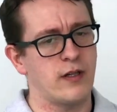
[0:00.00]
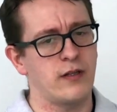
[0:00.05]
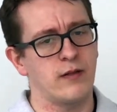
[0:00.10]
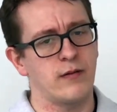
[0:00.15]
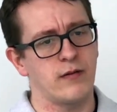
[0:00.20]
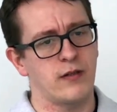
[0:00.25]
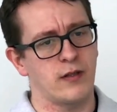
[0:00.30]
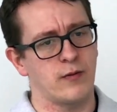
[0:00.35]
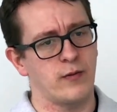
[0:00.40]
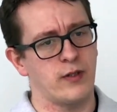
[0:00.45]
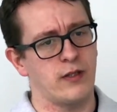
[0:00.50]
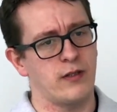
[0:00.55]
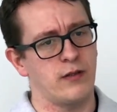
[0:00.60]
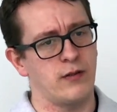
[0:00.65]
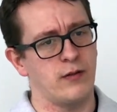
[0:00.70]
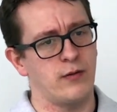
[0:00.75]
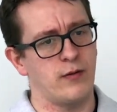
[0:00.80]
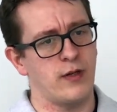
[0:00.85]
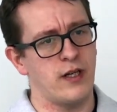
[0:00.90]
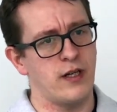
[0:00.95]
I don't think we
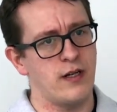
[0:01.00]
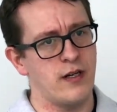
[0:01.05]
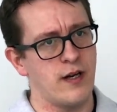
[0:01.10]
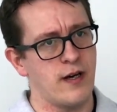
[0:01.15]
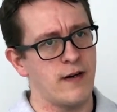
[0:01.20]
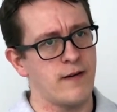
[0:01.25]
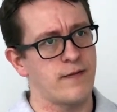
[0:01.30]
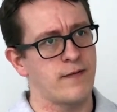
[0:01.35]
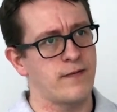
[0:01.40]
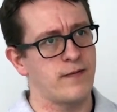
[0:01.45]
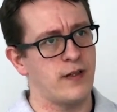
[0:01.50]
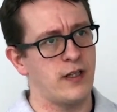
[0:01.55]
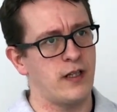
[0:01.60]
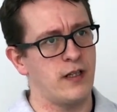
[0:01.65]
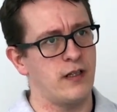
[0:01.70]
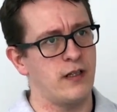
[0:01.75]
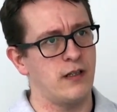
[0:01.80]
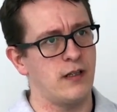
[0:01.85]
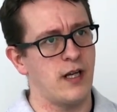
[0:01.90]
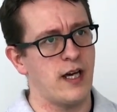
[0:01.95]
do enough
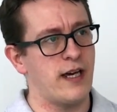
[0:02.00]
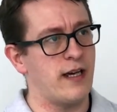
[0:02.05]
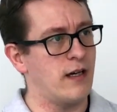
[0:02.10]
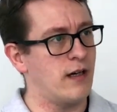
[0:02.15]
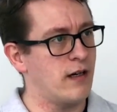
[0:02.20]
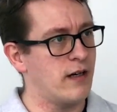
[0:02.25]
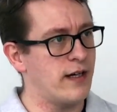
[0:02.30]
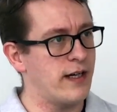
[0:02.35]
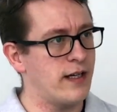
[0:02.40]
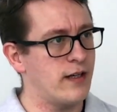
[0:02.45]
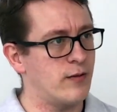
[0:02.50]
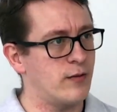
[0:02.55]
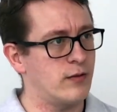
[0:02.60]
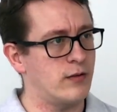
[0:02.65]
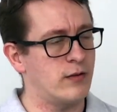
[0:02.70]
in AI